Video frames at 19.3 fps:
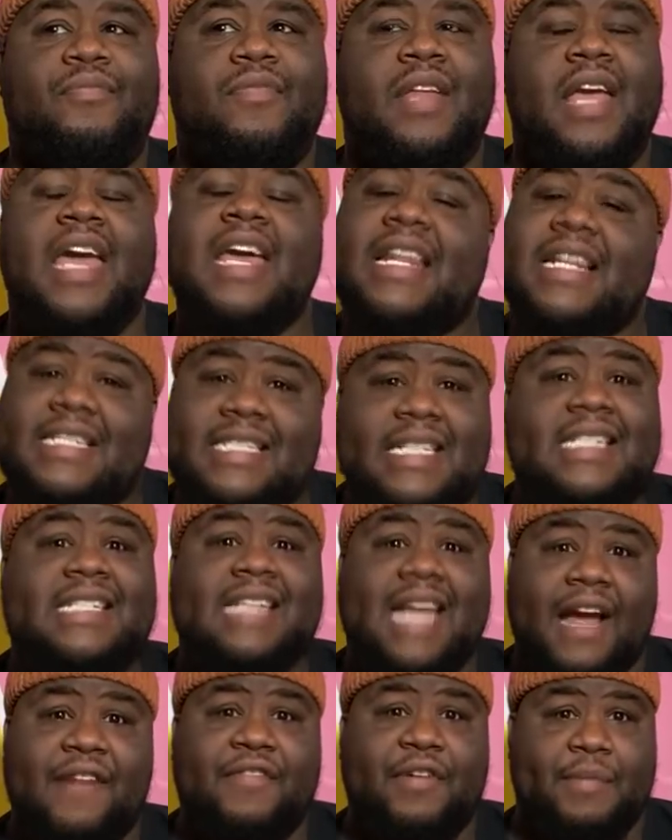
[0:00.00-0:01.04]
It
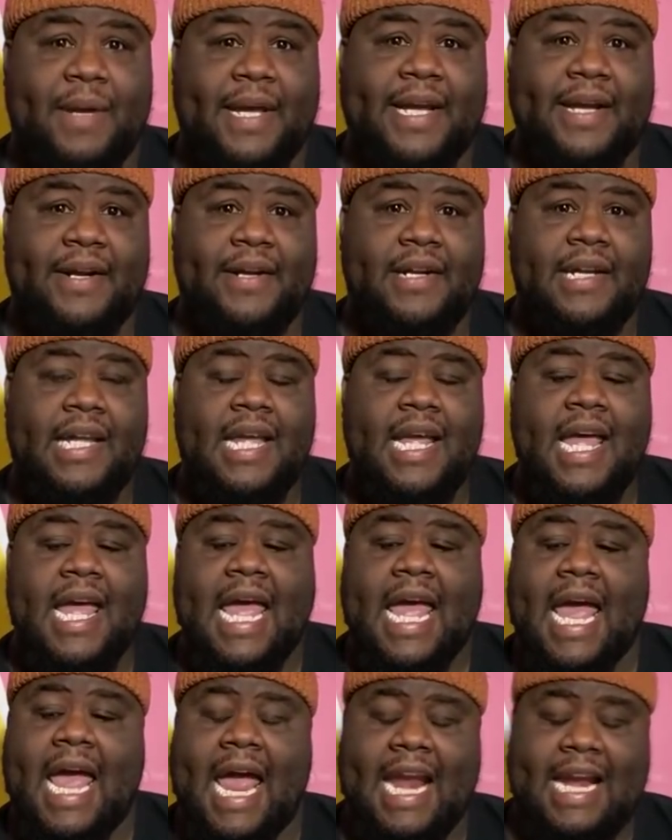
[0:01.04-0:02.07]
exists everywhere.
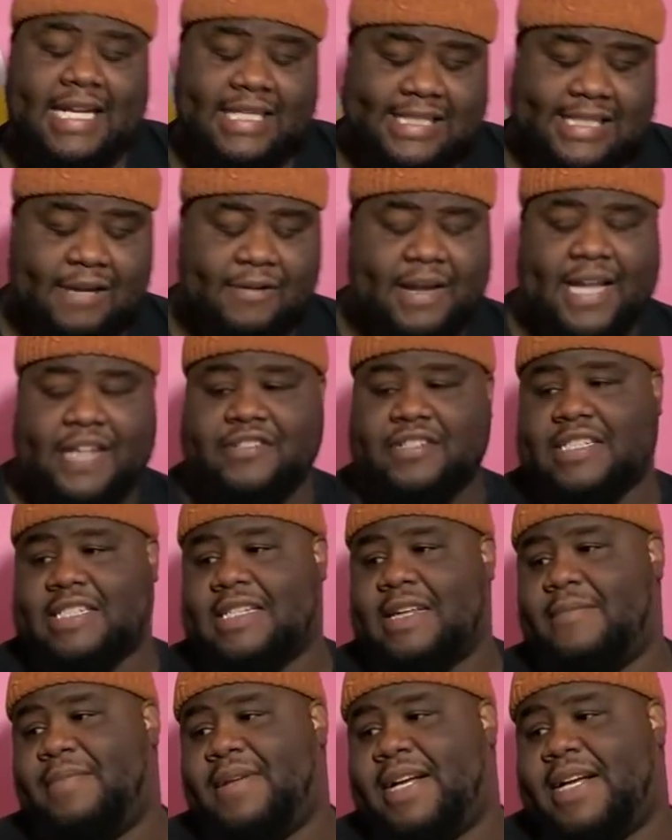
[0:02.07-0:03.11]
And it's so
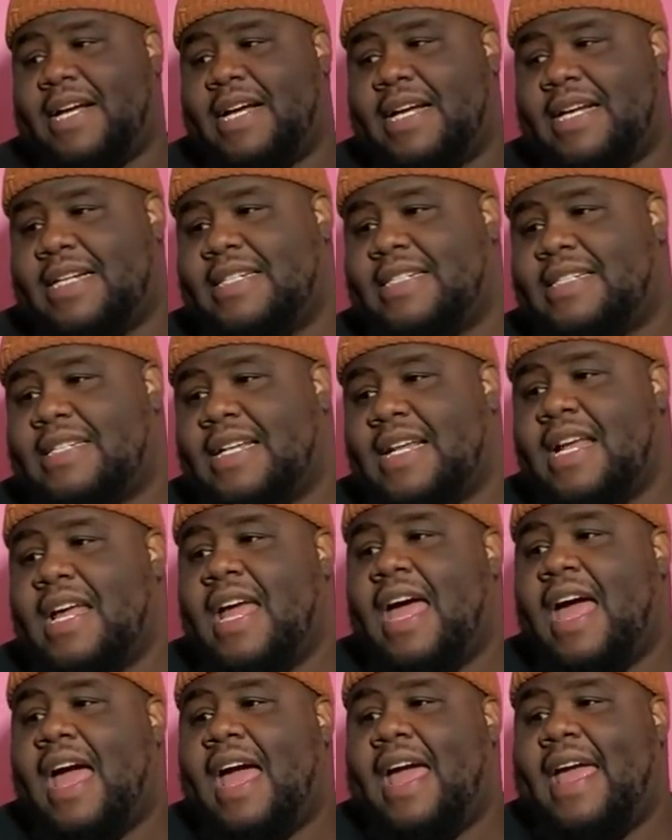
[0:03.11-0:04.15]
interesting because
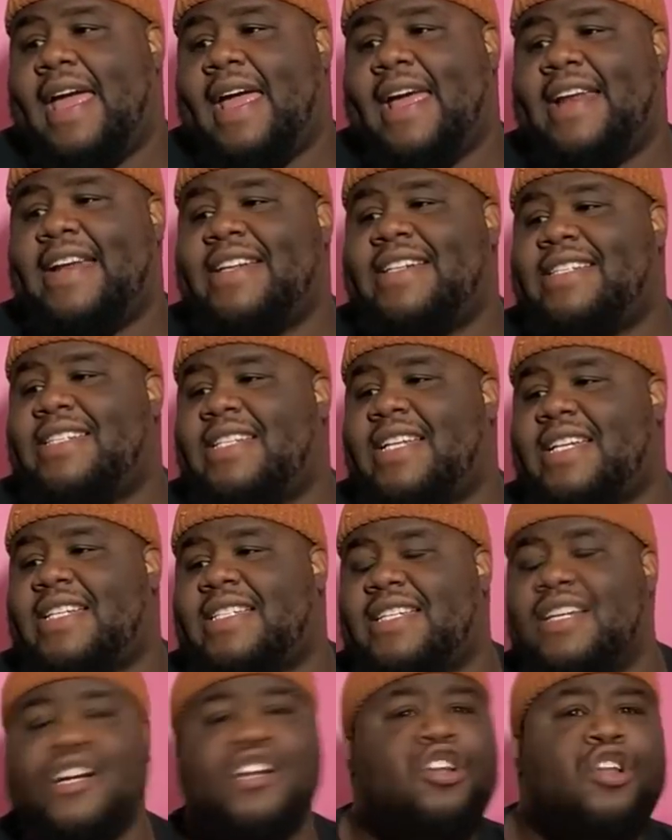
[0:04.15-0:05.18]
it
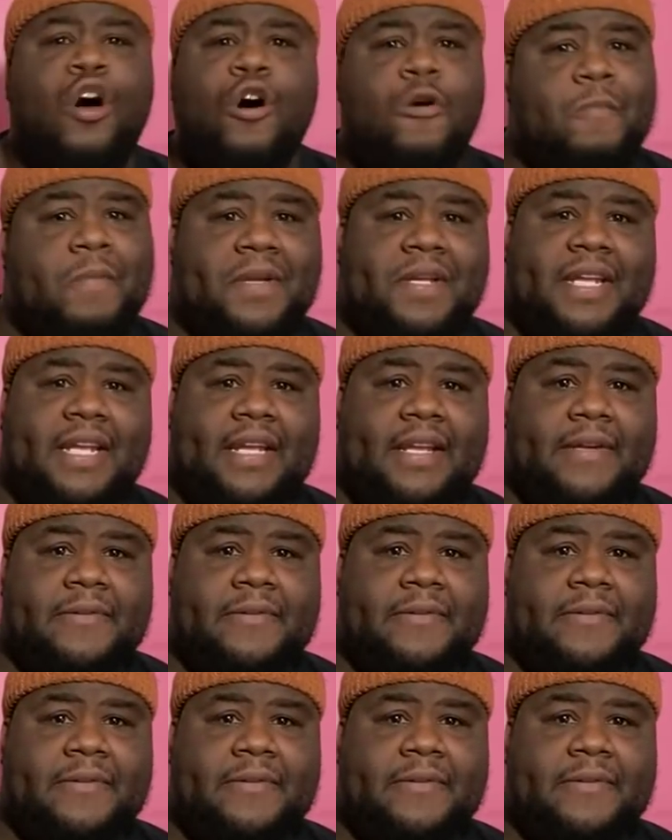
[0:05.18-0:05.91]
exists globally,